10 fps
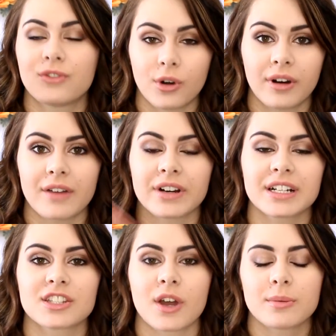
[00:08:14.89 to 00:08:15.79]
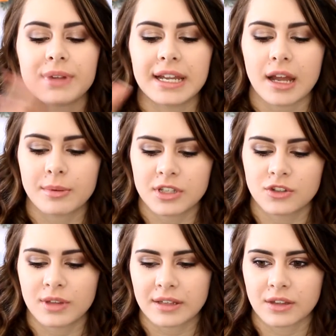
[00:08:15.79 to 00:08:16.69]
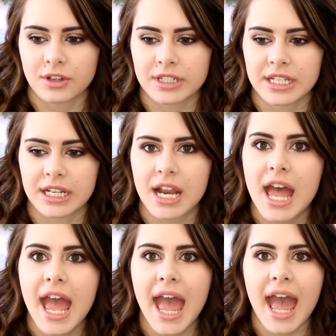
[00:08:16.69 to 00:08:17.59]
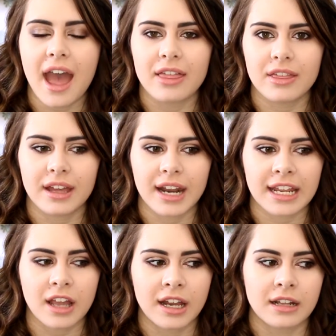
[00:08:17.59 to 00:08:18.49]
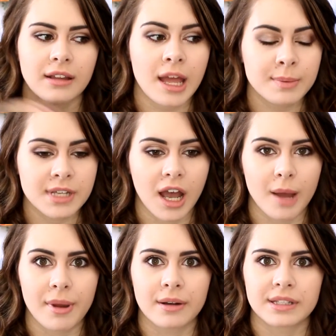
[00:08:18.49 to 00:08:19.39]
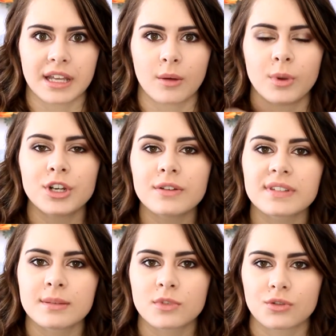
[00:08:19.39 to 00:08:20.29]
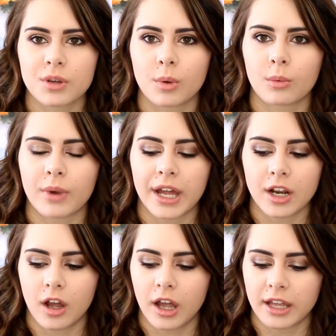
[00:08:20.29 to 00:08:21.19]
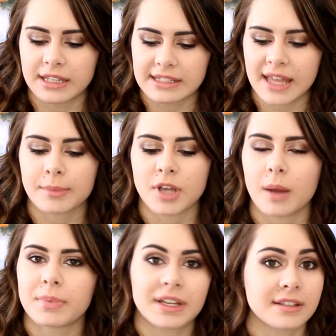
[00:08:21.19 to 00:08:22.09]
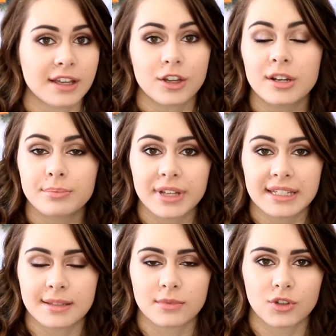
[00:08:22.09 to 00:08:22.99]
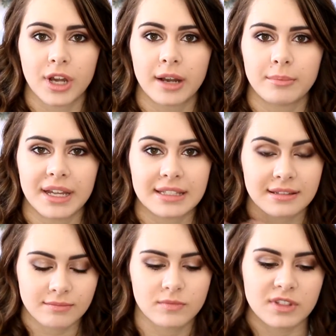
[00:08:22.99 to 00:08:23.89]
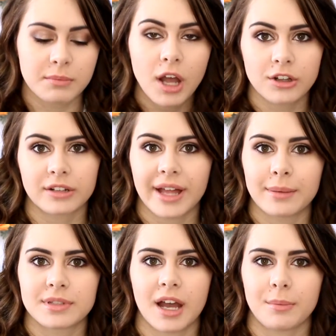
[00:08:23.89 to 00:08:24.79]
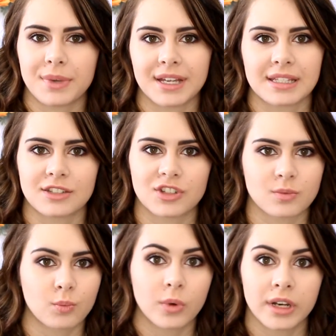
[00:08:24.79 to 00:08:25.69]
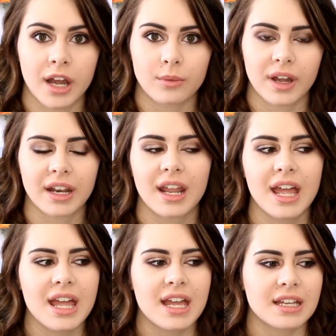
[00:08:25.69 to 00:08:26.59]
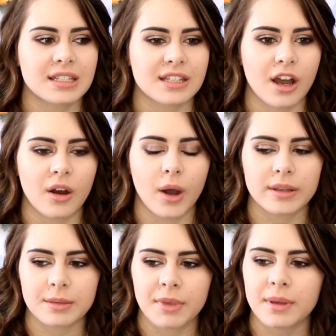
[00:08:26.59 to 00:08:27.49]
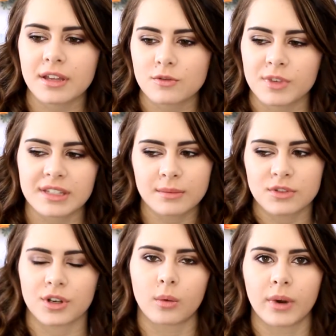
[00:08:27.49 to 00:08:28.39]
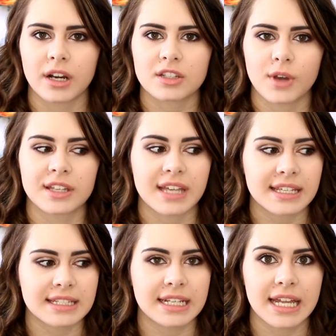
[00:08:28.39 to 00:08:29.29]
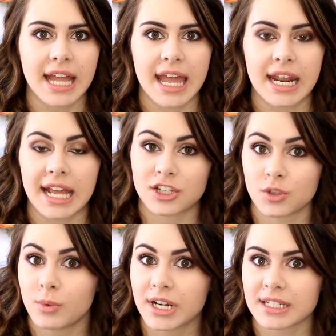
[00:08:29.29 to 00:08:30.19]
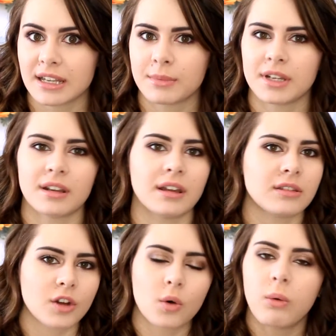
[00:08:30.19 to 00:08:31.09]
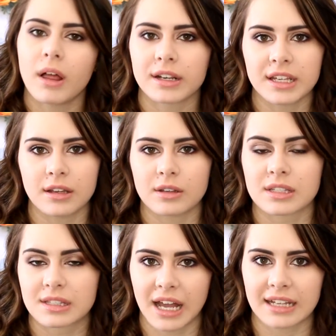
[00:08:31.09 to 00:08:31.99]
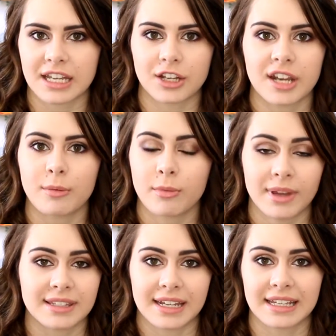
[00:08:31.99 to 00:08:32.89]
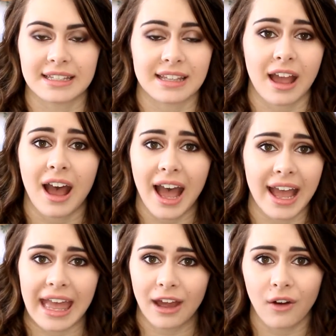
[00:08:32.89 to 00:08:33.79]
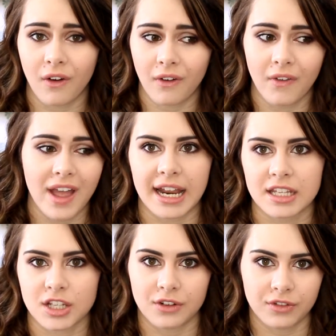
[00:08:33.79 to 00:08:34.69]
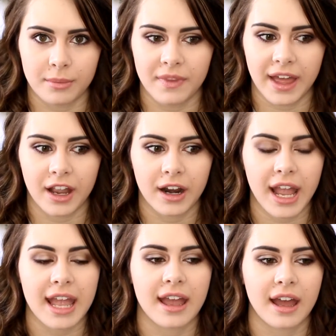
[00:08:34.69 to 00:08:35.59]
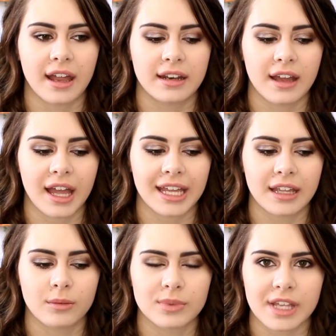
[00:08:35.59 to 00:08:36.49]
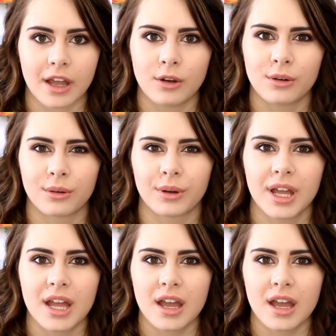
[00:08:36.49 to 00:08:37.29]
forever. So I played up into 2013 and then I got a laptop and I was like, I wonder if Sims 3 will run on this laptop, because I couldn't play Sims 3 on my smaller laptop because it just would not run. So I was like, maybe I can get Sims 3 to work. So I tested it and it actually worked. I mean, the quality sucked. I could not put my settings high at all. Kind of start from there. And I was like, oh,